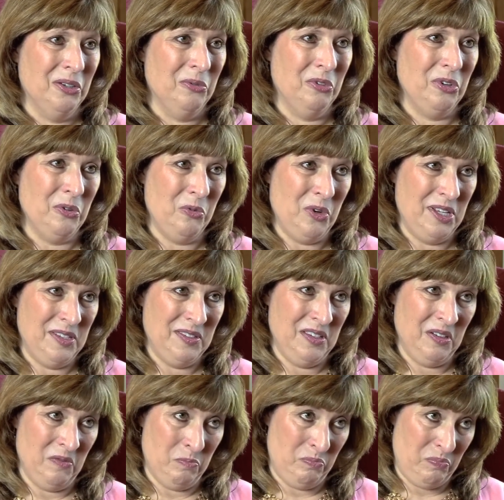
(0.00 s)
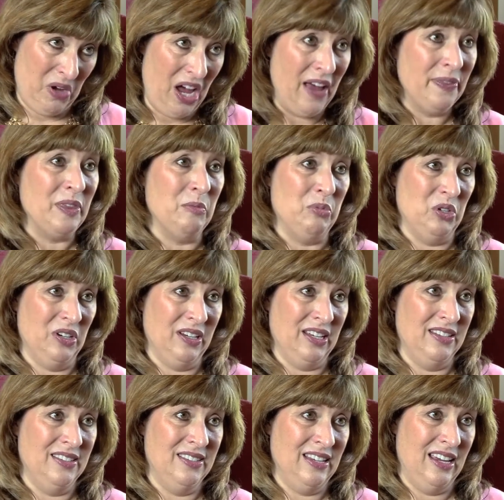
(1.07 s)
were the ones that have bought the book
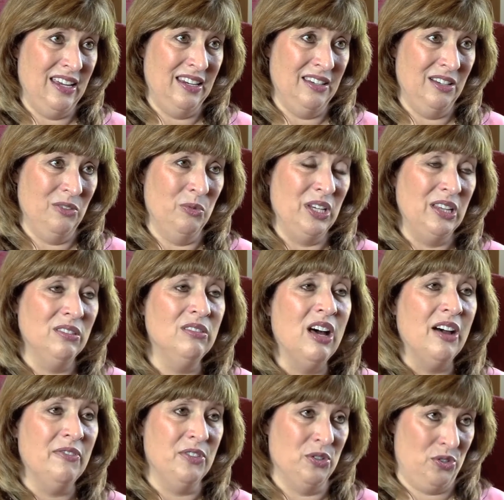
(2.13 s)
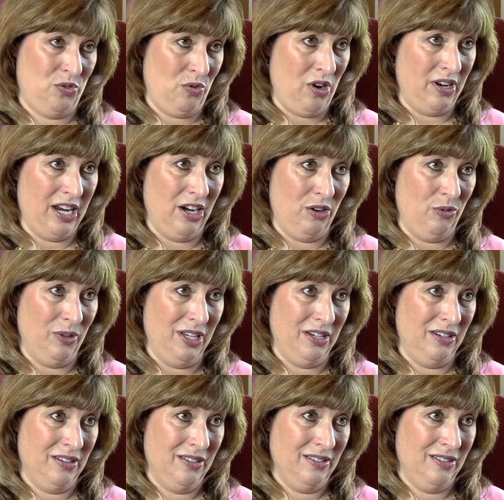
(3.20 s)
and said, we love your strong heroine.